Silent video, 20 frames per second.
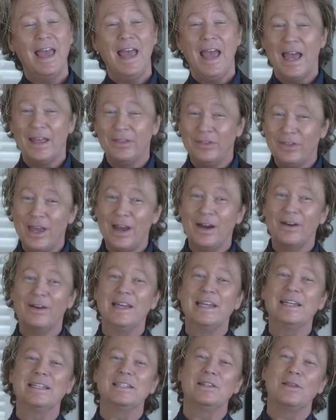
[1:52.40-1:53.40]
and there
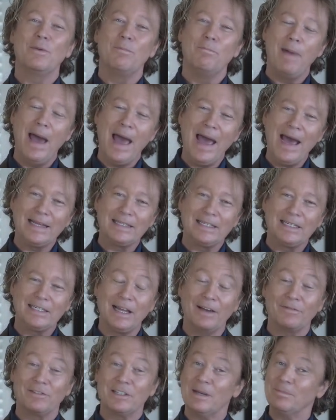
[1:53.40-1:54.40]
is the bad
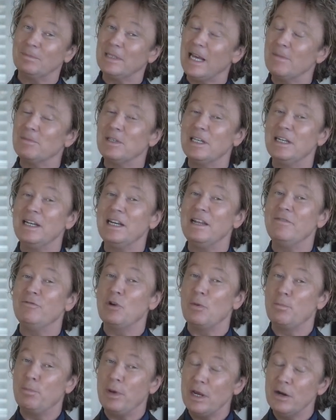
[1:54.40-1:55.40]
stuff. Sometimes it
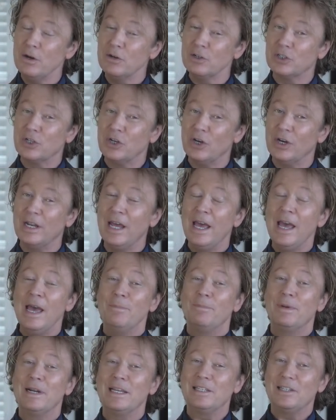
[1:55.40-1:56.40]
even appears good,
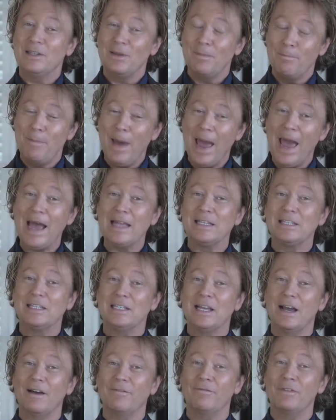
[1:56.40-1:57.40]
but it's the bad
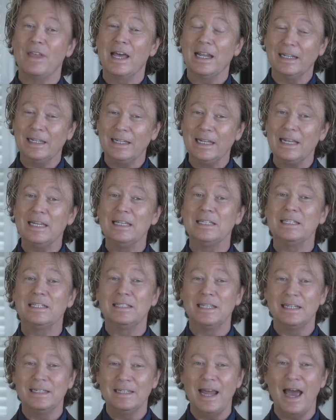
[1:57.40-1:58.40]
stuff that leads
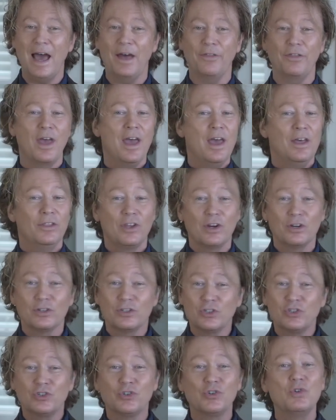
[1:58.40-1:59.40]
to death.
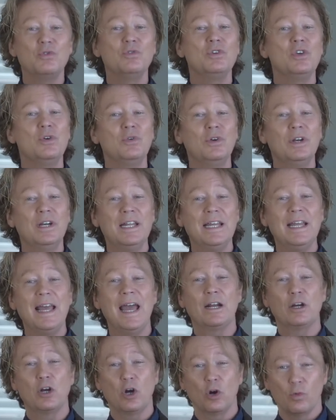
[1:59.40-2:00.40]
There's true unity
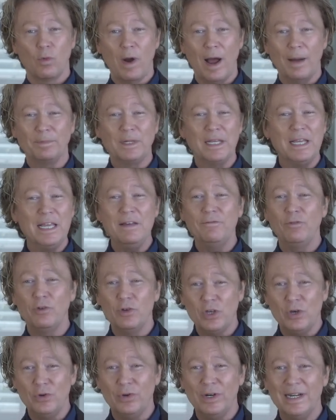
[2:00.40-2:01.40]
and corrupt, evil
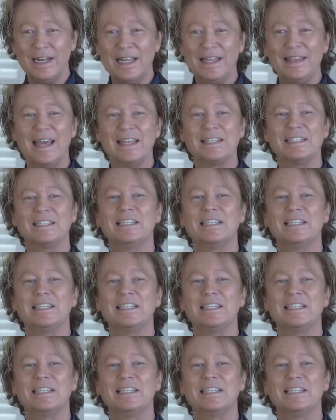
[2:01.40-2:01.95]
unity that's